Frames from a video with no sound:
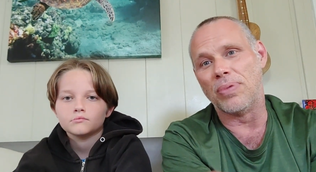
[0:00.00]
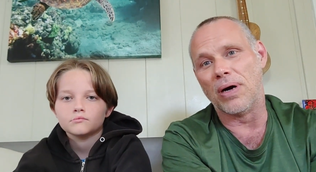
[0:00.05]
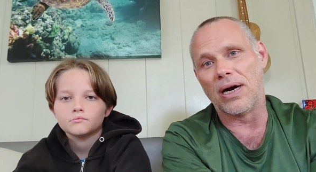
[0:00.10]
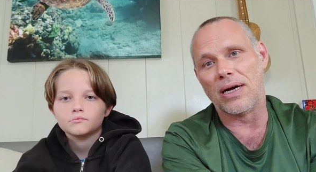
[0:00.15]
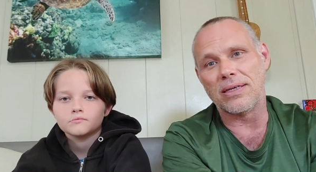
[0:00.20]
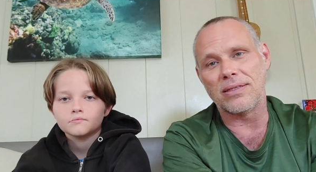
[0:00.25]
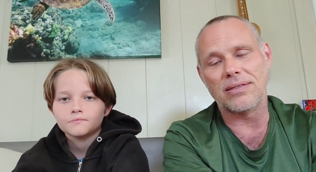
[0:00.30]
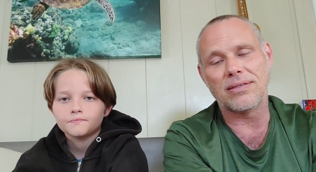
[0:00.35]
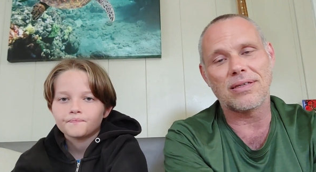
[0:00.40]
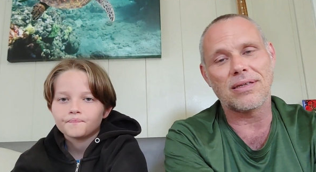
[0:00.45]

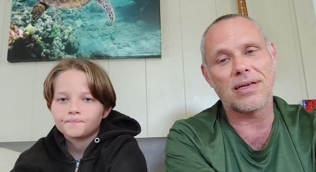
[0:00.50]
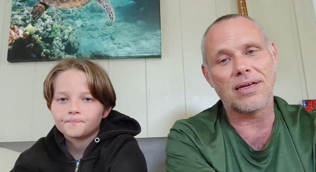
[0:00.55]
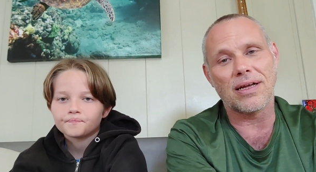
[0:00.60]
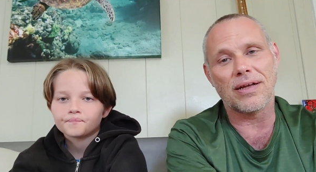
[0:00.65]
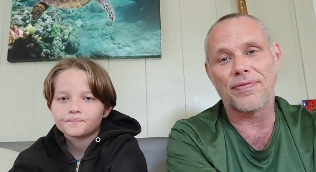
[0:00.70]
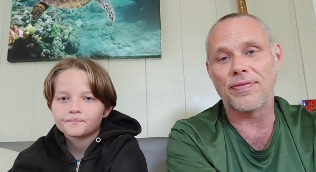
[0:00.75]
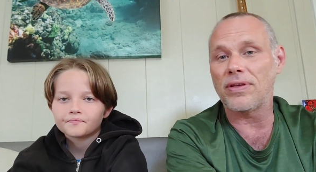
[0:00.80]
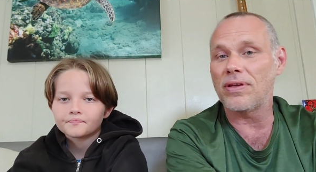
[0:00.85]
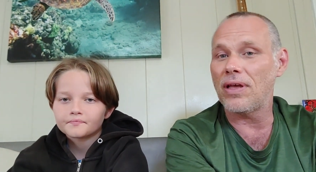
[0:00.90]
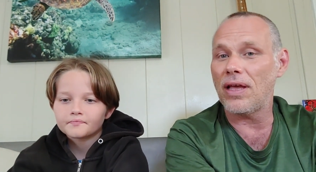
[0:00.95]
Speaker 1: But
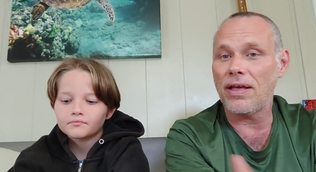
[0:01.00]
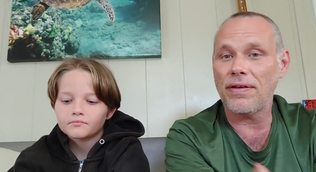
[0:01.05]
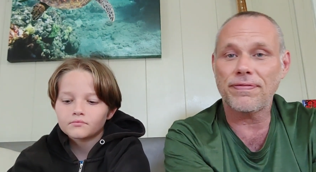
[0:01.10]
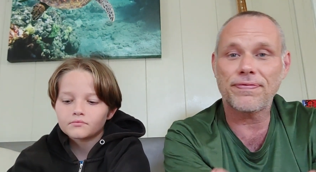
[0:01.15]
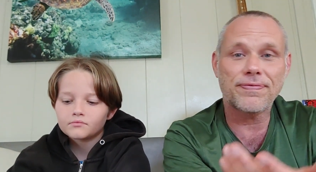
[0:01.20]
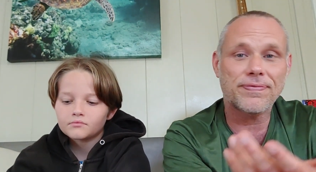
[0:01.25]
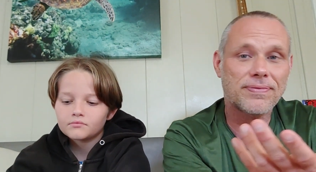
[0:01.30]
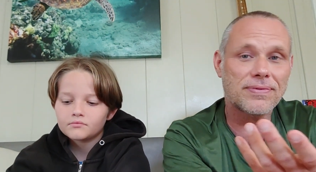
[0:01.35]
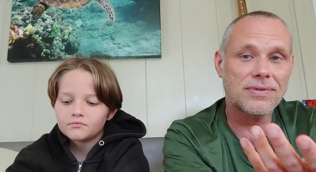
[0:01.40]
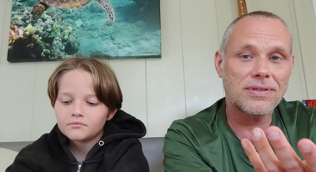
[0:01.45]
if
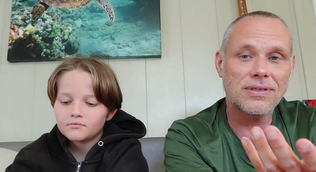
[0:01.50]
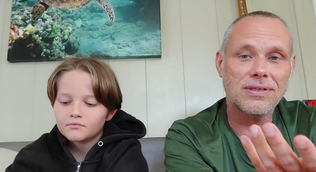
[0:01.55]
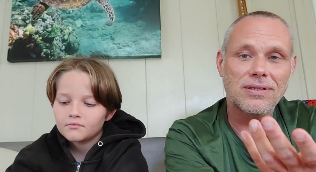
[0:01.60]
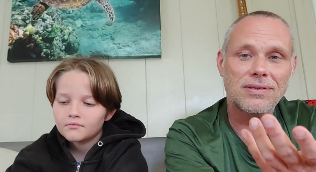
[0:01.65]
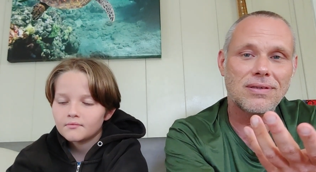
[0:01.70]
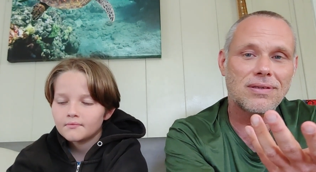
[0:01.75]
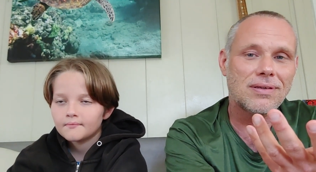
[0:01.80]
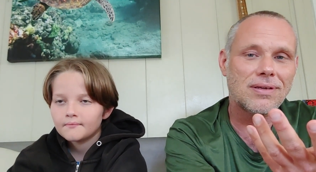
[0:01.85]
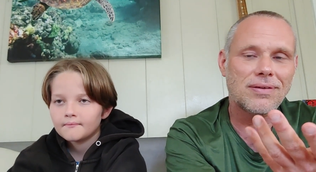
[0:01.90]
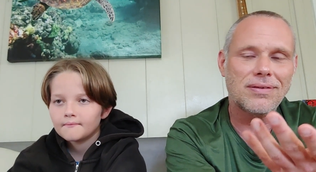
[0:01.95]
if
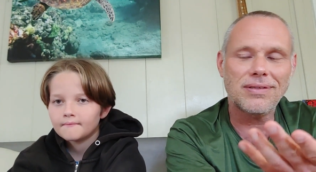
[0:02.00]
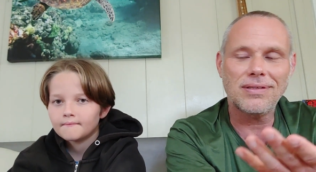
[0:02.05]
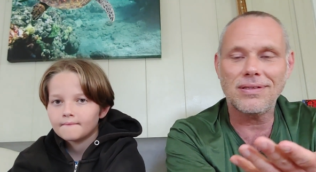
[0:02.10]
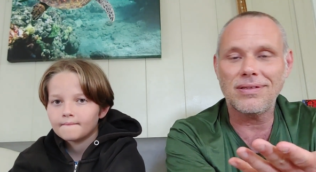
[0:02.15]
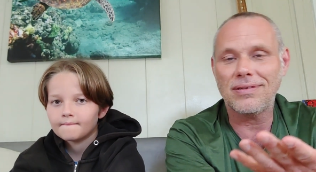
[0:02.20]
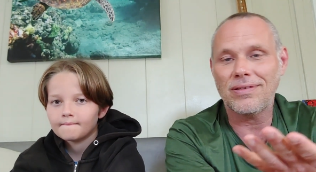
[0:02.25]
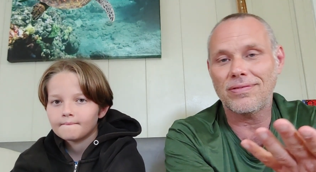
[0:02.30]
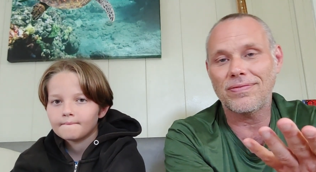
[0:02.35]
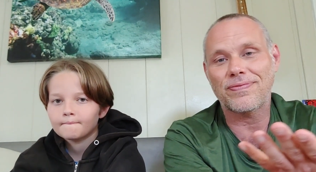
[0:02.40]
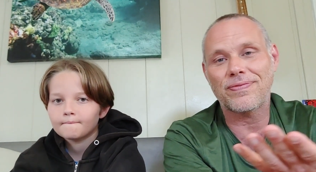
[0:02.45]
you
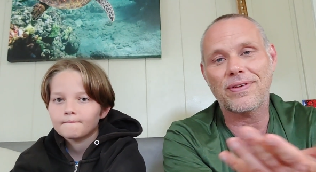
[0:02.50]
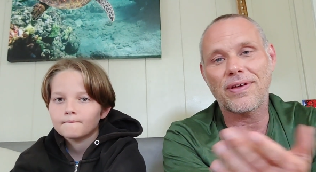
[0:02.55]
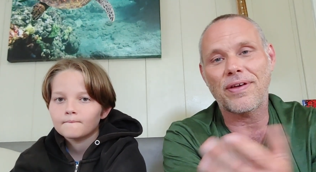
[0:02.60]
know if,